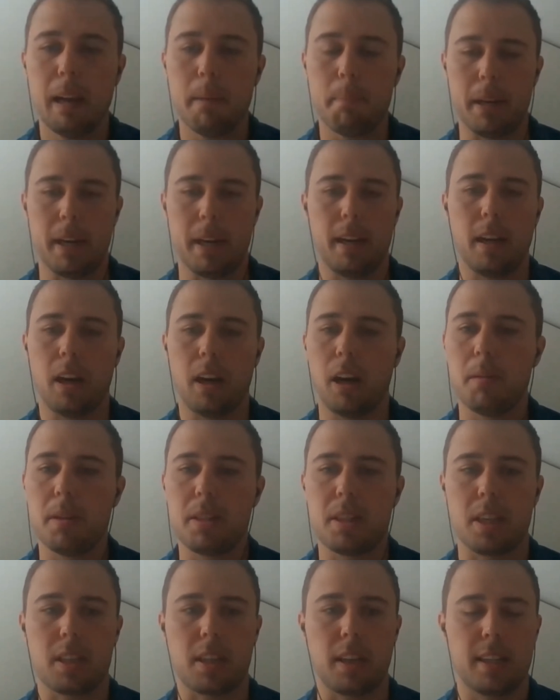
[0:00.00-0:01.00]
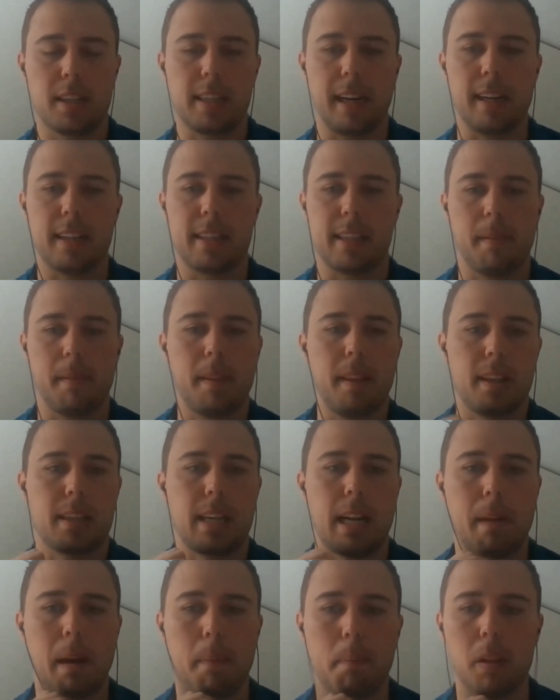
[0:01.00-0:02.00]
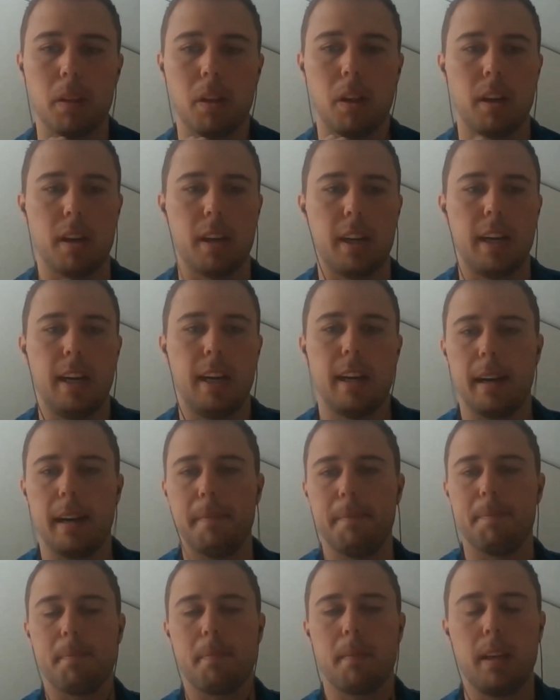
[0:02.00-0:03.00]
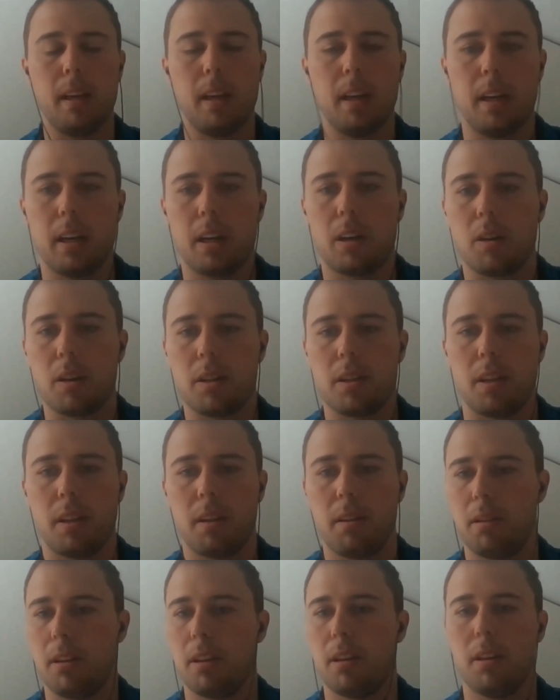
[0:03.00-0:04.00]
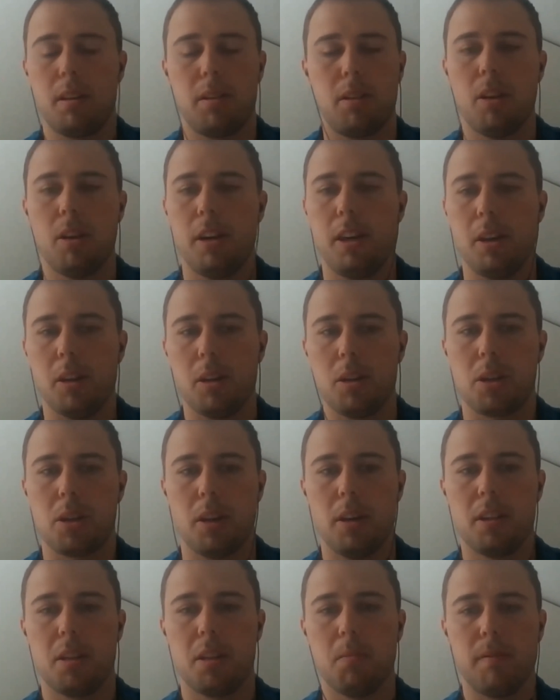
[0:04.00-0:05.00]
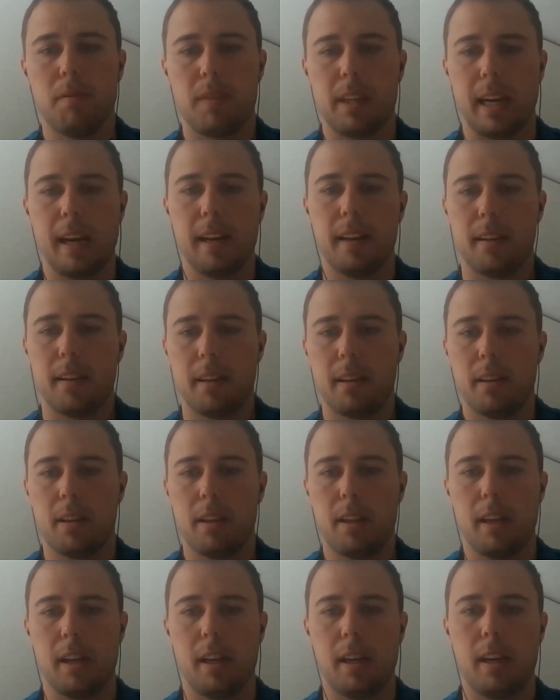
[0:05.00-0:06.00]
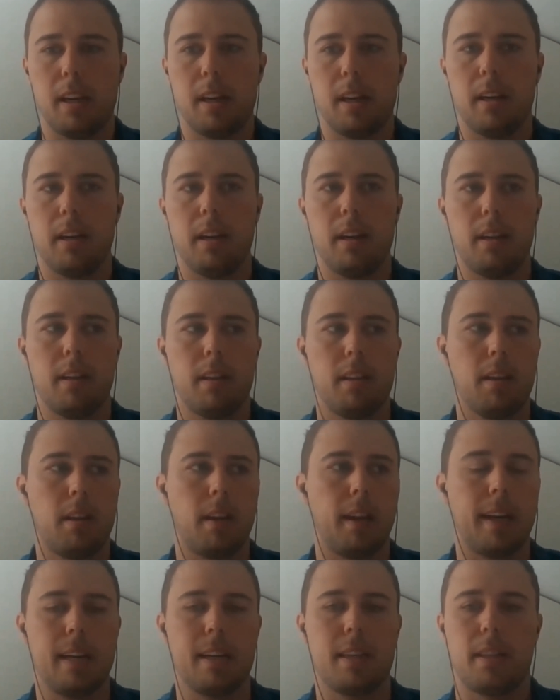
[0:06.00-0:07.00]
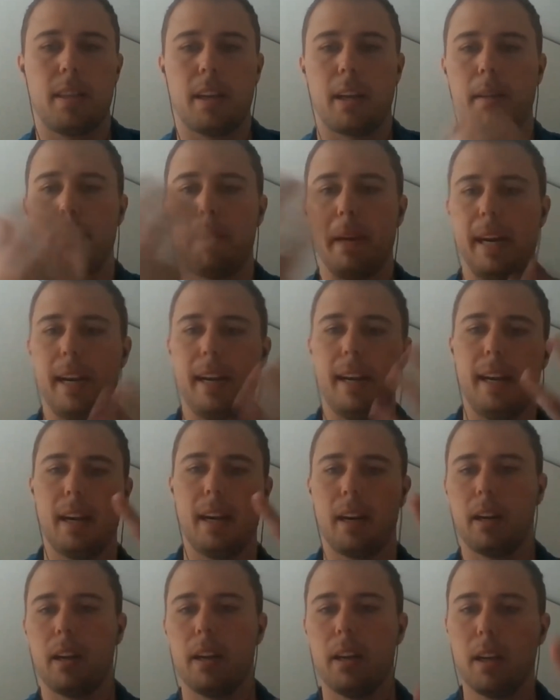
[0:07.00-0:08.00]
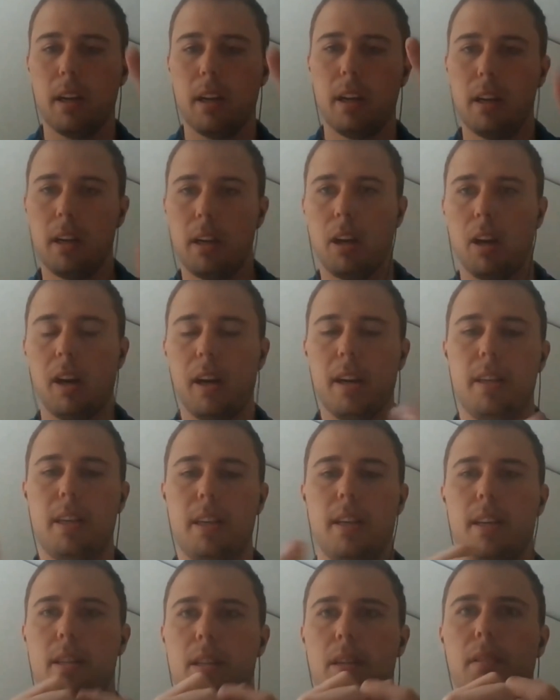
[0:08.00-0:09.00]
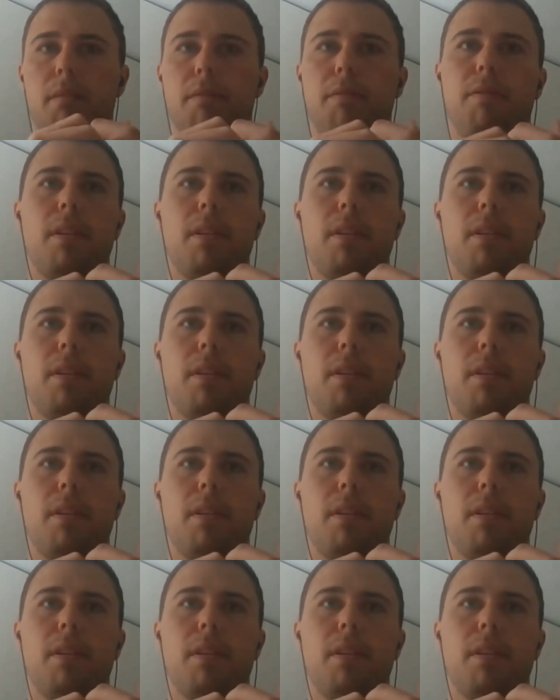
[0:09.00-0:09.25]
But I was just going to say, it's something that's come up a lot in across the 30-odd shows that we've done. I guess the competing ideas of,